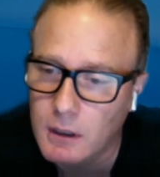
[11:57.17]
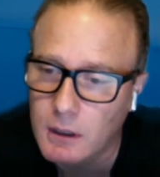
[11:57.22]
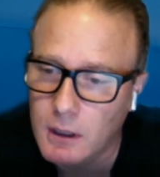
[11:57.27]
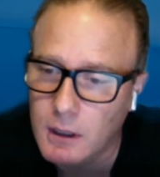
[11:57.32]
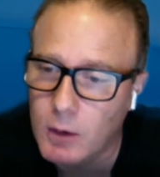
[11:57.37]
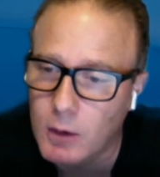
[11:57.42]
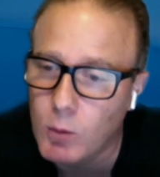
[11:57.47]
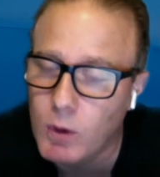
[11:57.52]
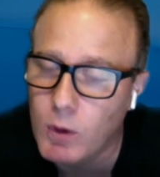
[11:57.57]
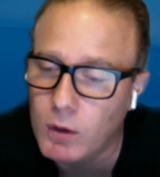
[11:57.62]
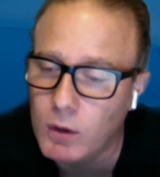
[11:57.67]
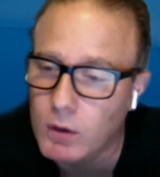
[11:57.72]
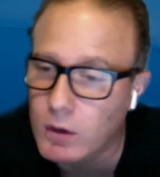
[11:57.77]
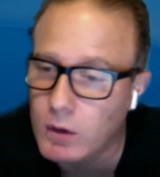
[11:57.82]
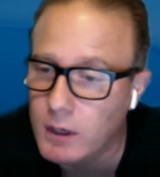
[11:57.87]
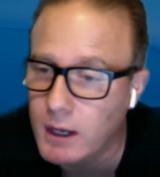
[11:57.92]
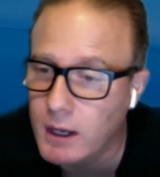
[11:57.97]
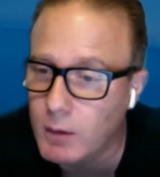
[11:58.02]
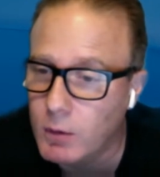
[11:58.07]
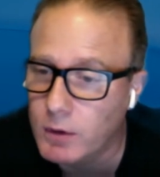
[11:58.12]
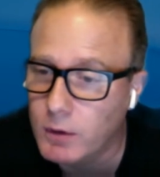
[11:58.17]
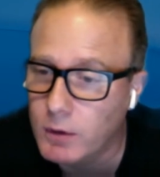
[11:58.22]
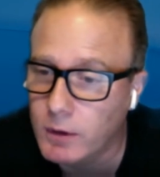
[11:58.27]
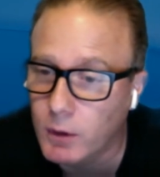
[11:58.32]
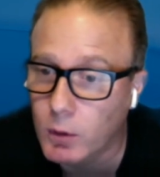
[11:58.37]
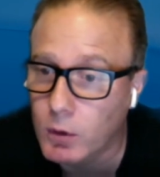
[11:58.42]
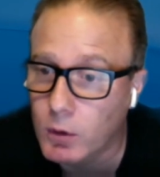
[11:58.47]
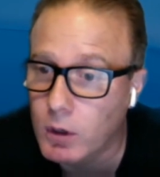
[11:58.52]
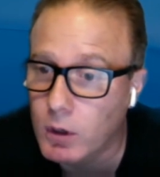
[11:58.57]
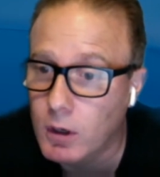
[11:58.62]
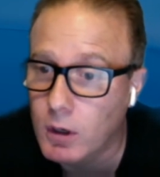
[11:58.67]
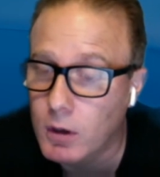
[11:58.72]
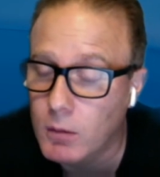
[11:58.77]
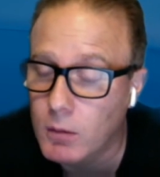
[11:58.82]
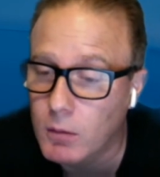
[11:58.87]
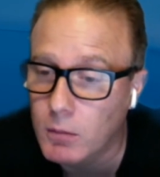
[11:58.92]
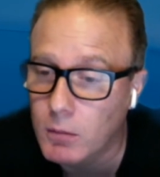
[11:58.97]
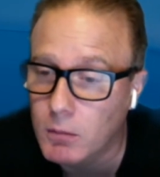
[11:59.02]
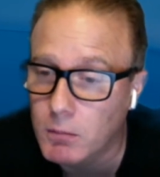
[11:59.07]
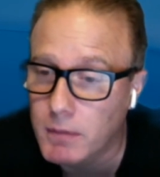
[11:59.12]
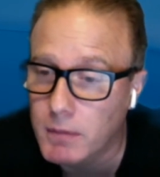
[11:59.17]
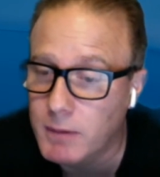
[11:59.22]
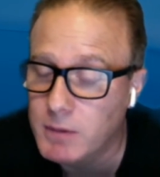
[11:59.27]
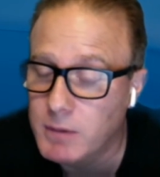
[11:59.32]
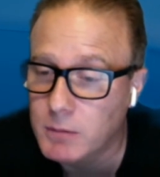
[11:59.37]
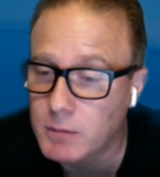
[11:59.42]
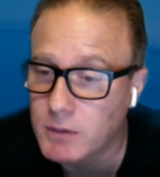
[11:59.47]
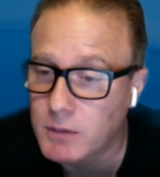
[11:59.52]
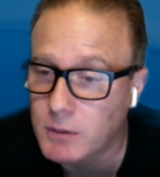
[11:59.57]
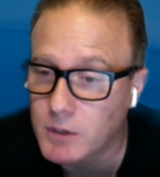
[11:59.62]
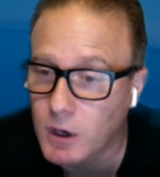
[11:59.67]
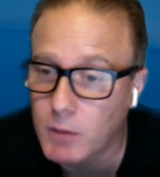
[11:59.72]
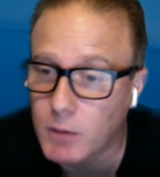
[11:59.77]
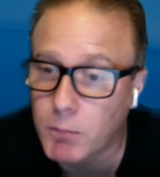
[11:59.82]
how well or not we're doing? Or maybe sometimes our